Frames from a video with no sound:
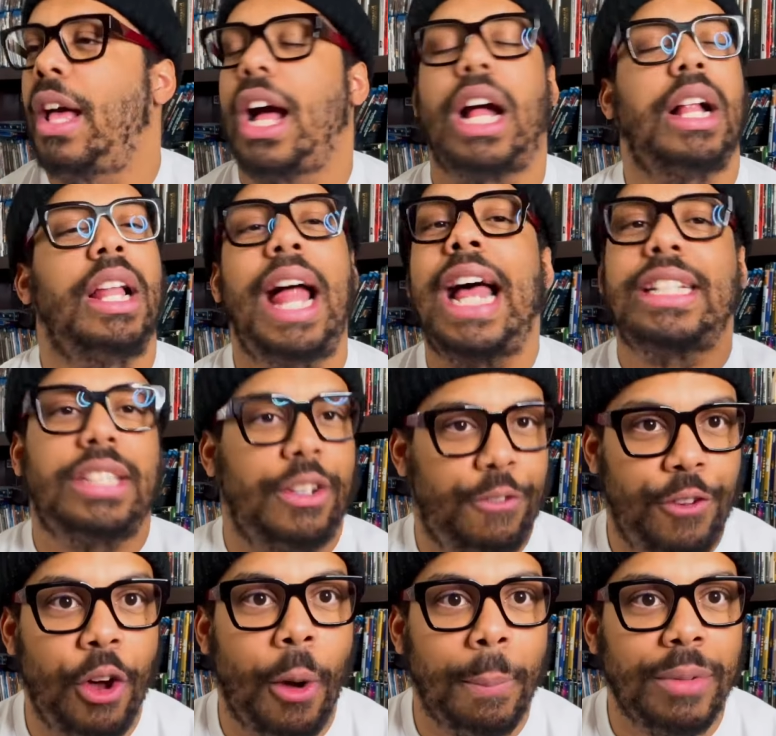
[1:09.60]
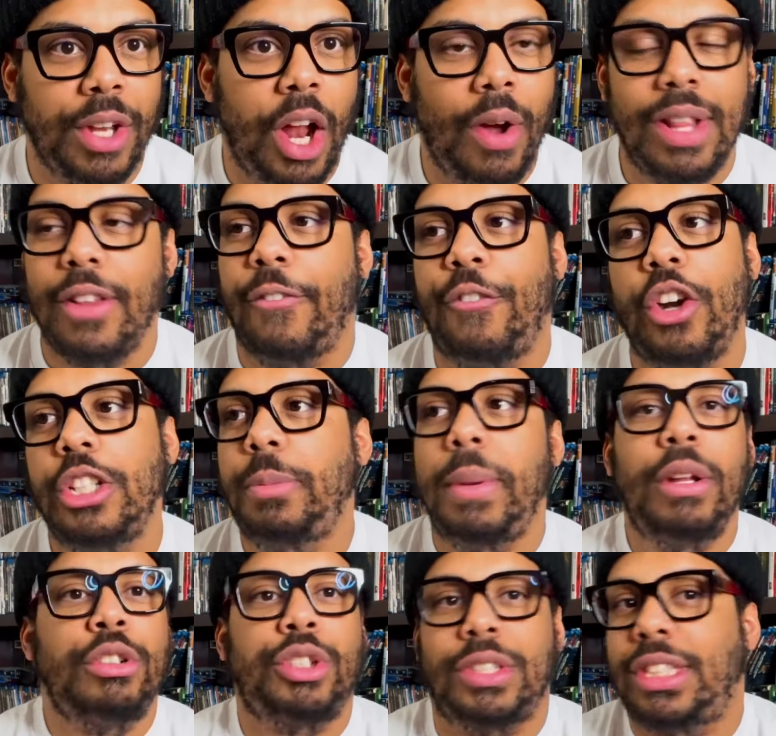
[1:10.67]
classic film, you know, in the first
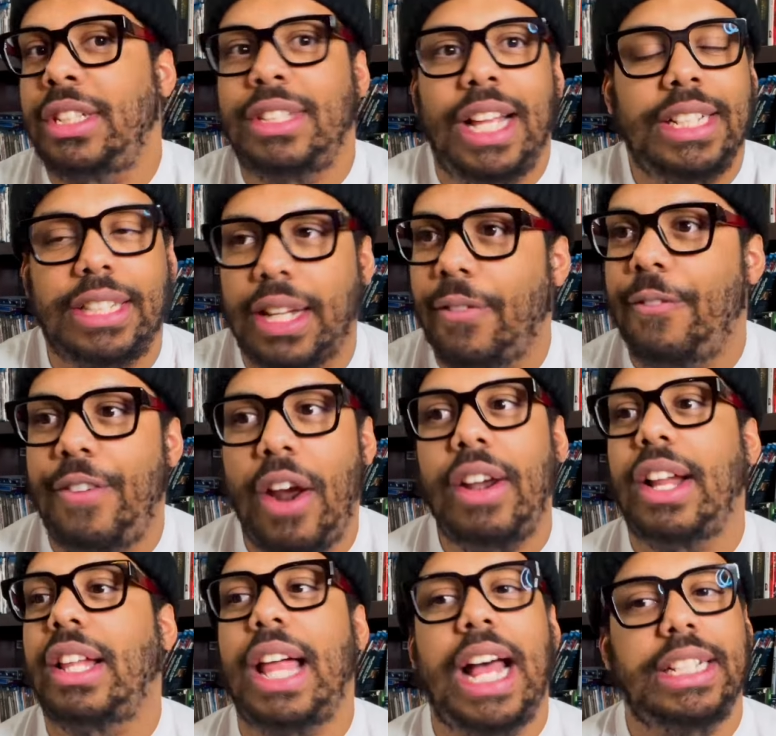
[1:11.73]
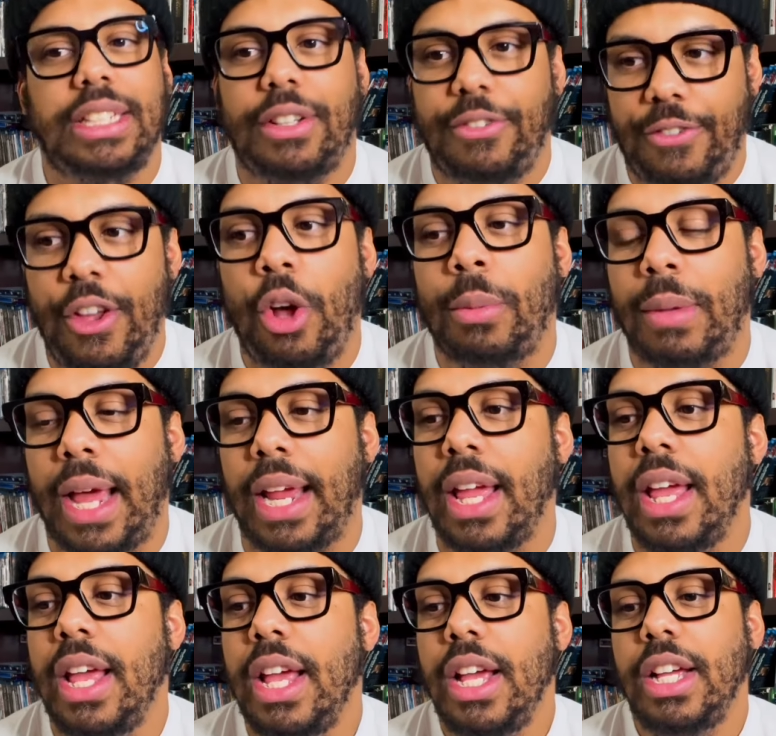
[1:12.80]
Beetlejuice, it's a very classic film. Like,
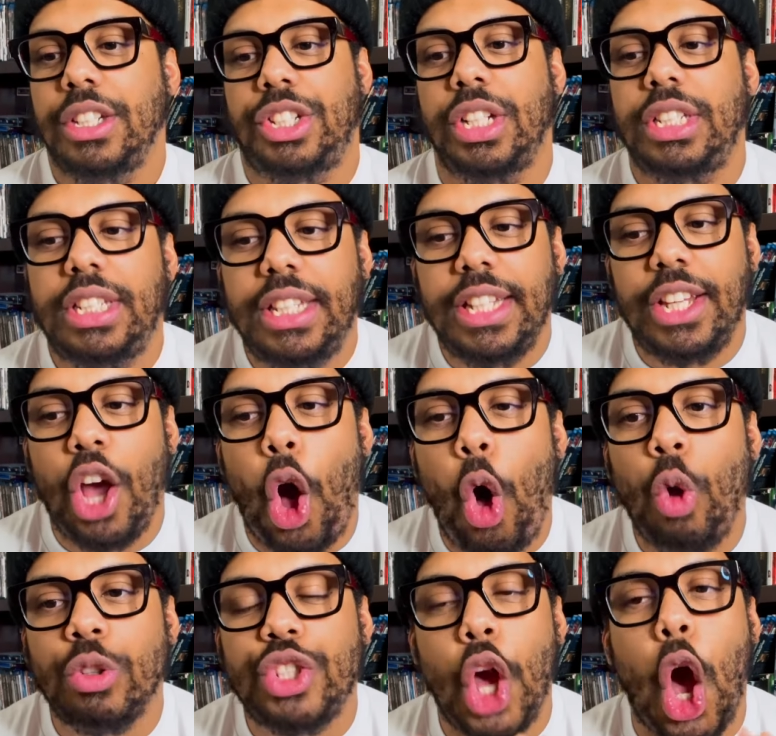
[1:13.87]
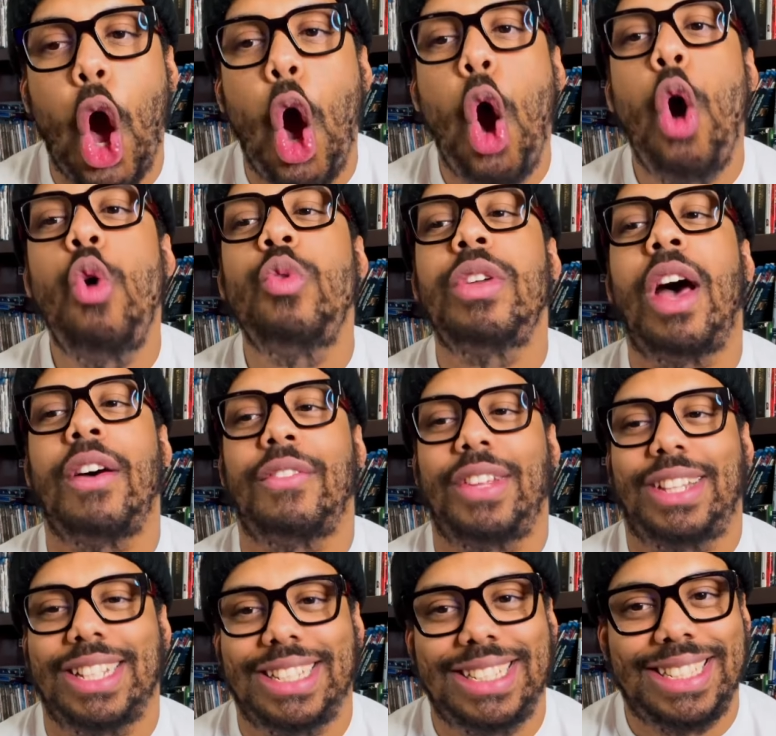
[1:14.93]
just the whole tone of it,
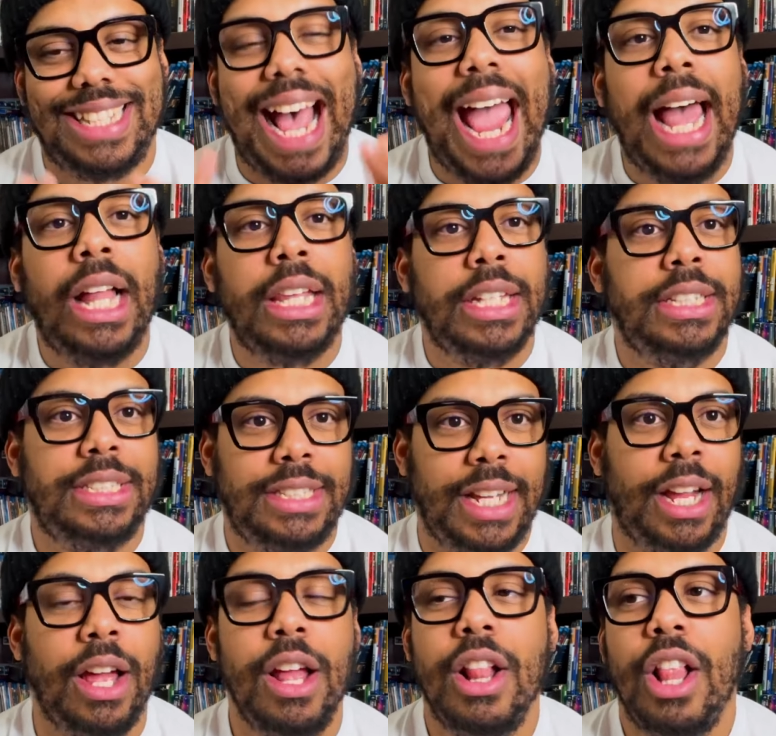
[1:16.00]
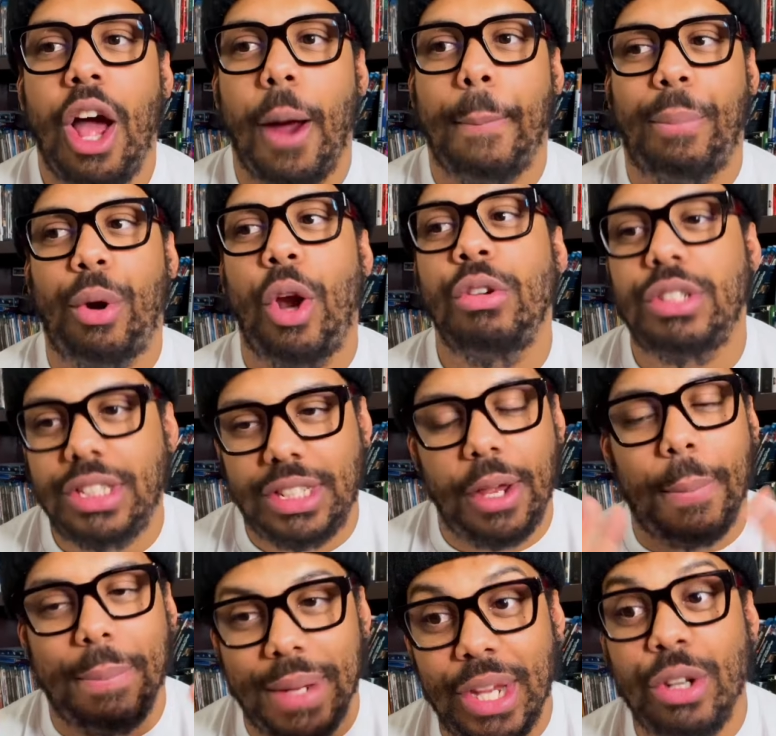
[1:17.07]
the stylistic approach to
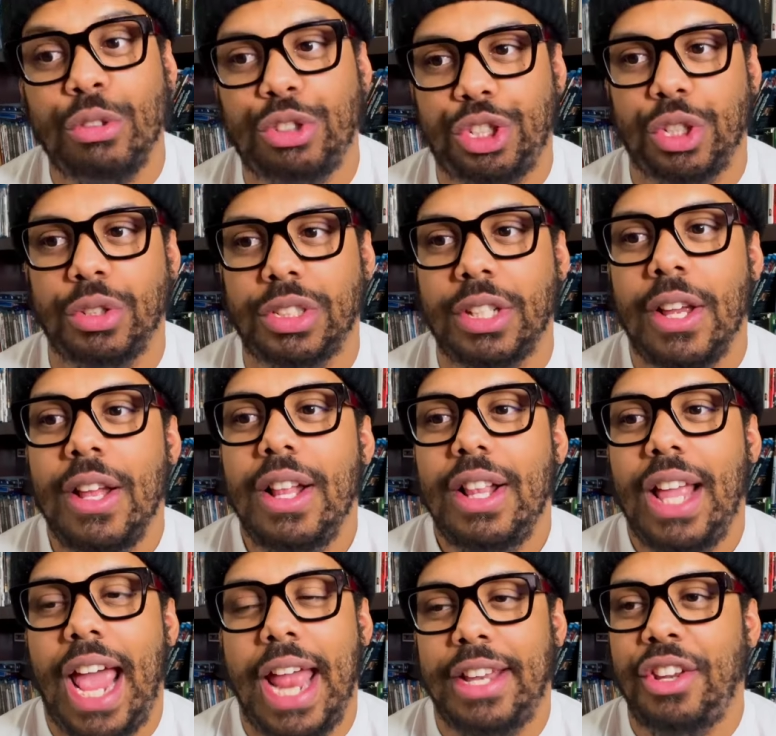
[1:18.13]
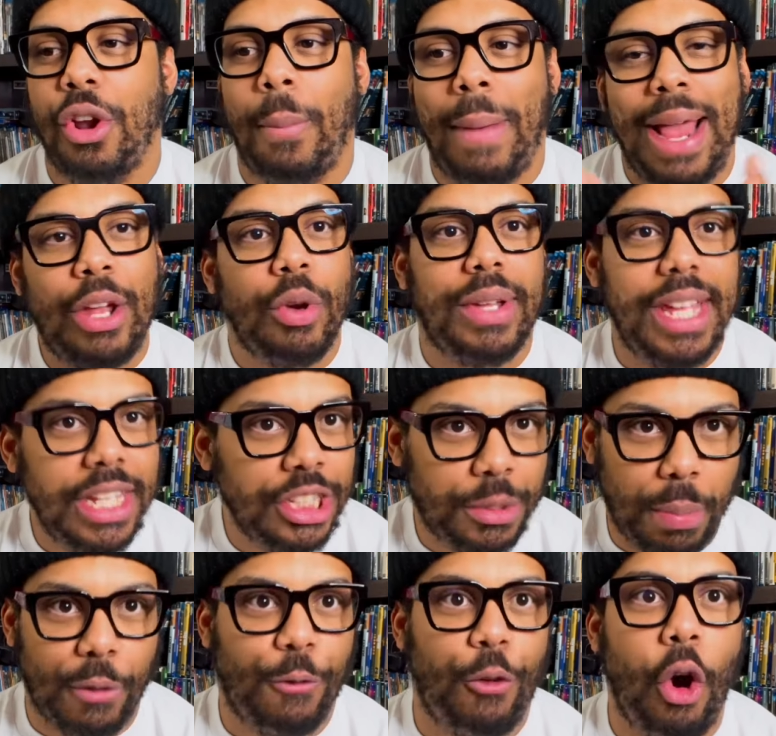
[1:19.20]
Beetlejuice. And, you know, Michael Keaton's
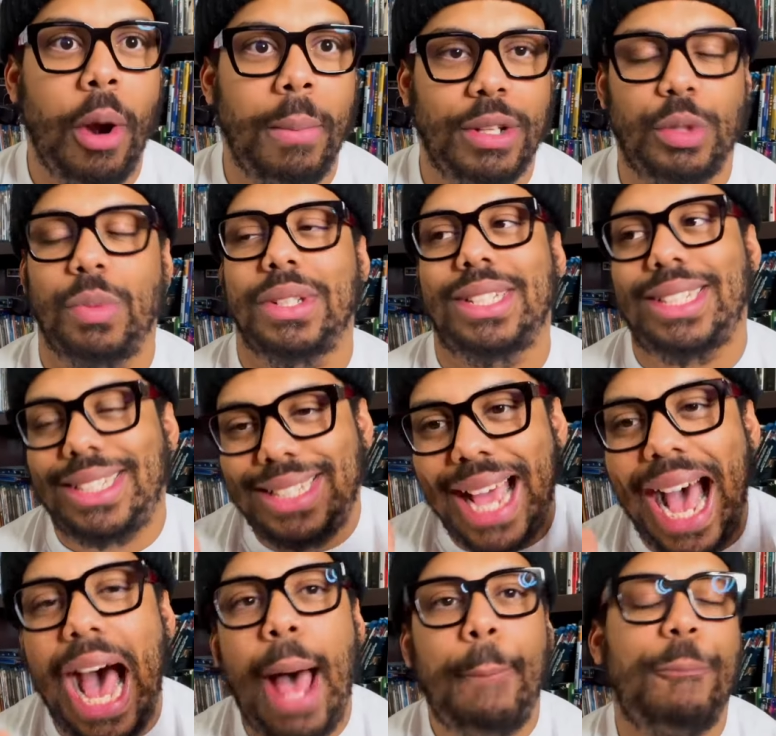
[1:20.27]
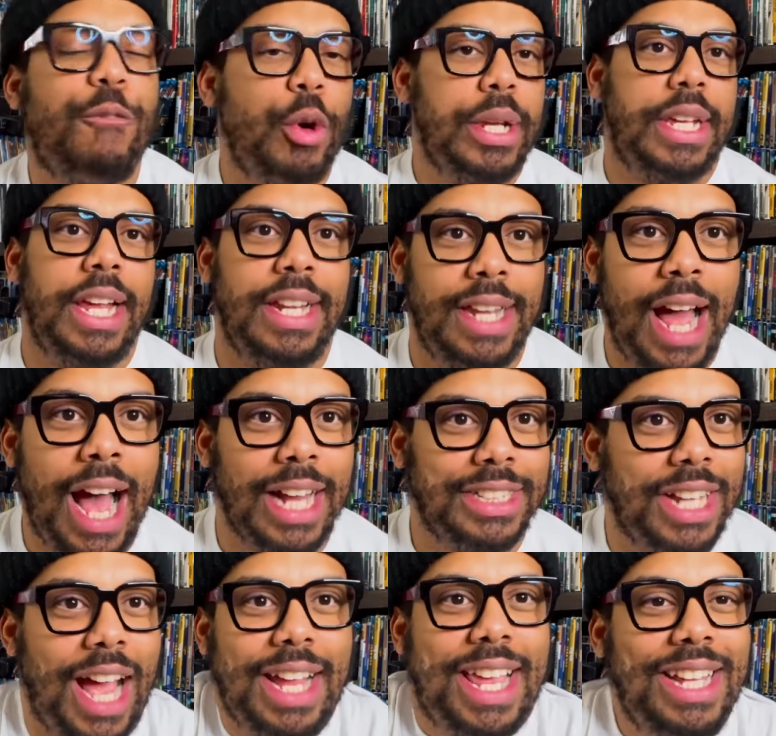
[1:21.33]
performance was top freaking notch.
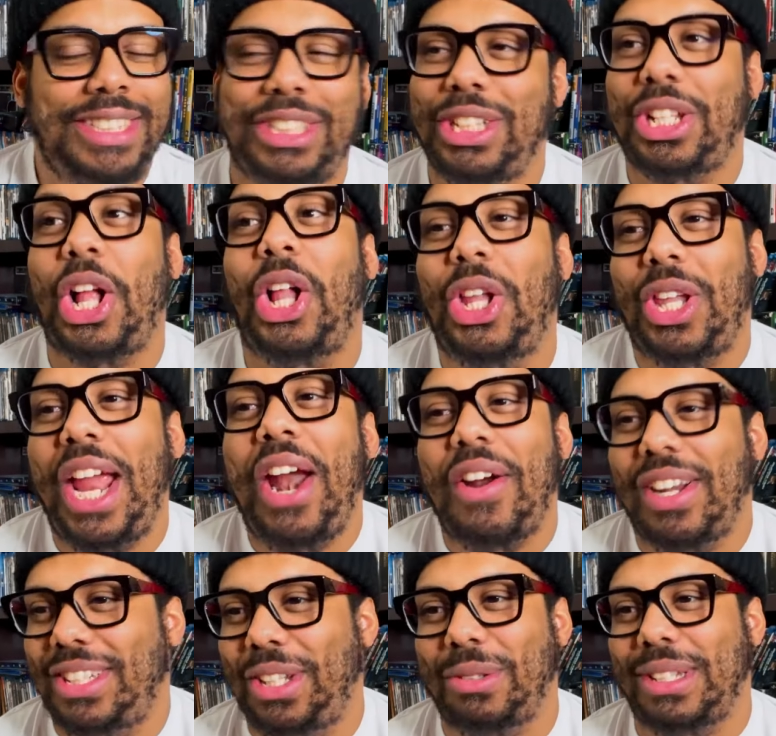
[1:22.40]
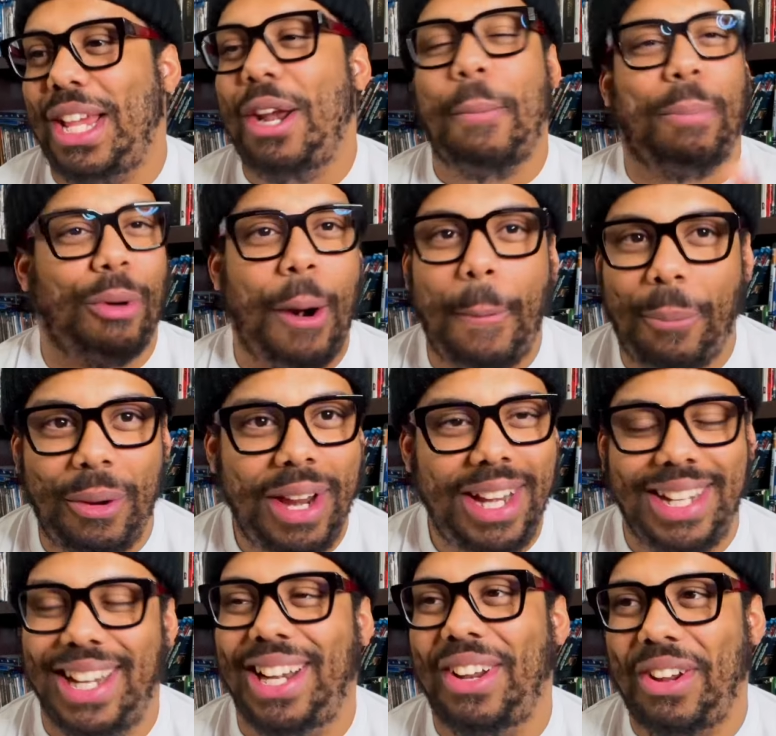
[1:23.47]
Like, he's just hilarious. He was
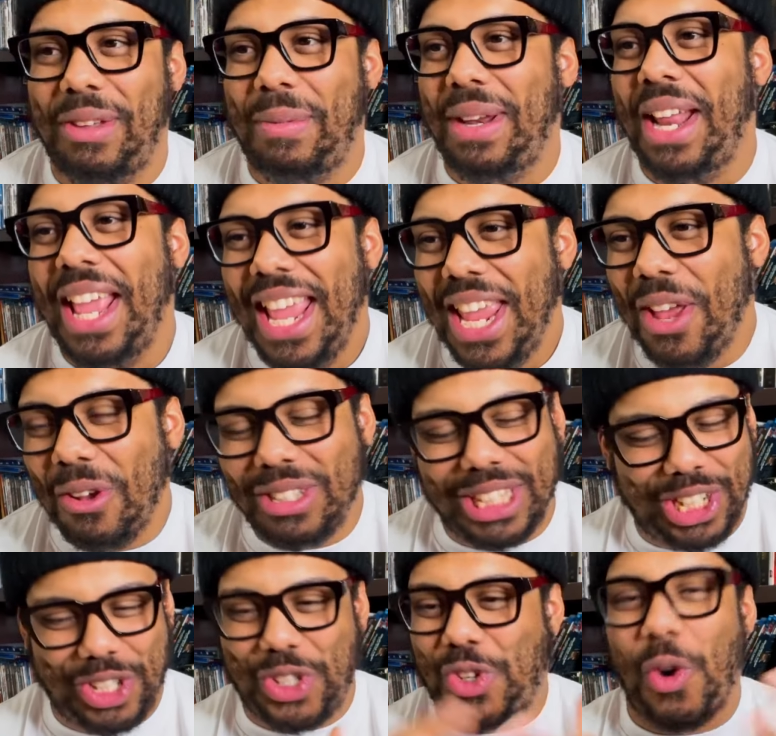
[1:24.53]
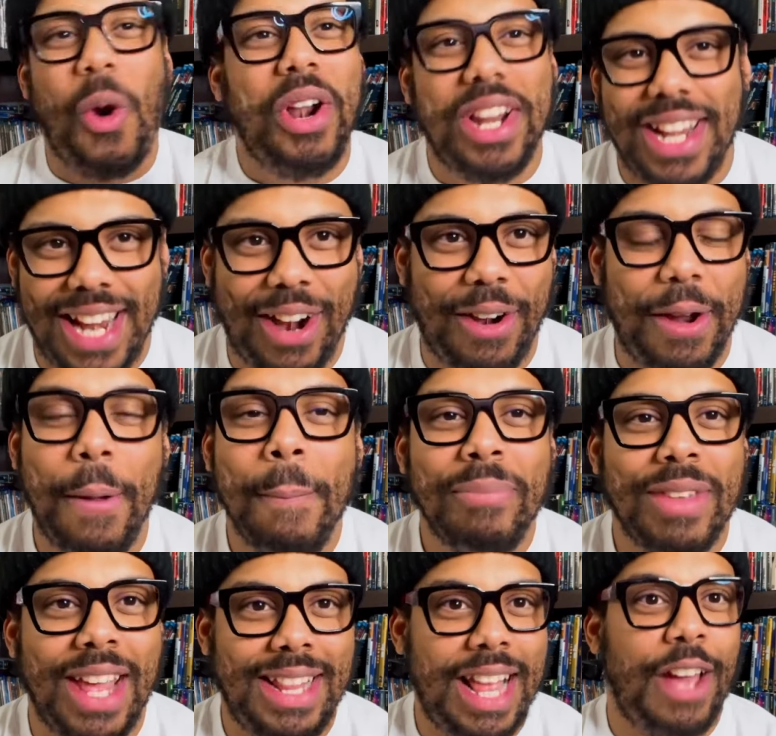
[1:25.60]
inappropriate. You know what I mean? He was extraordinary
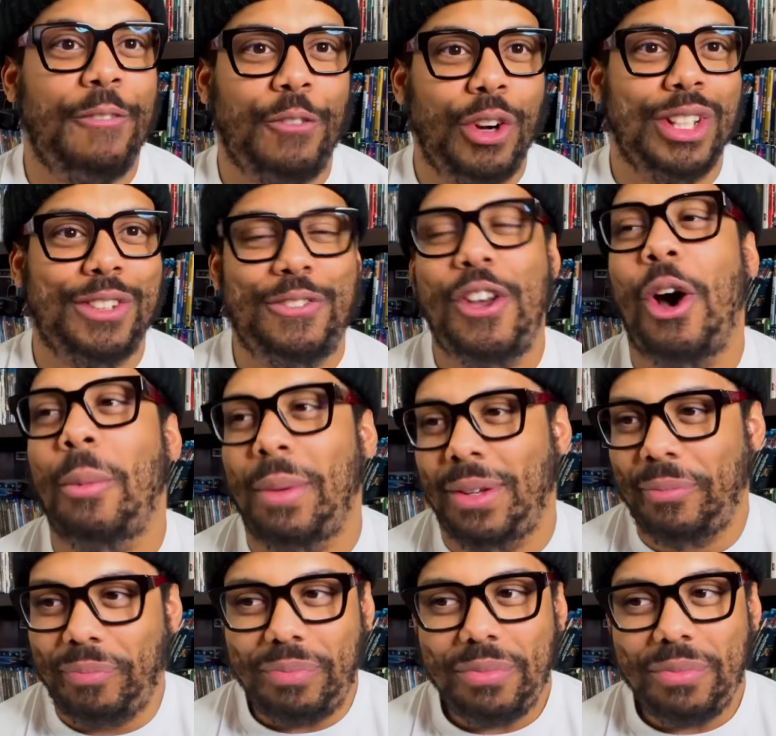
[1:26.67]
in that first film. And,